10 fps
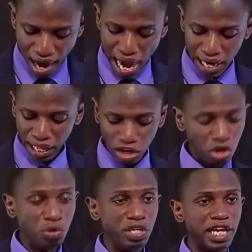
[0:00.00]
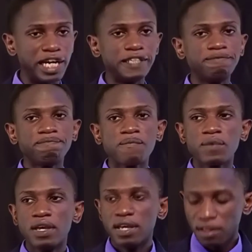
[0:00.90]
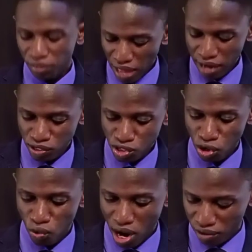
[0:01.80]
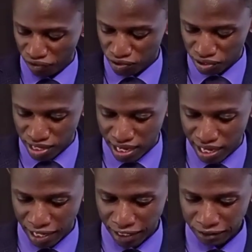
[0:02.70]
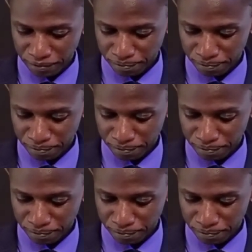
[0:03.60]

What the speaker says: Hallelujah. That is your word for today.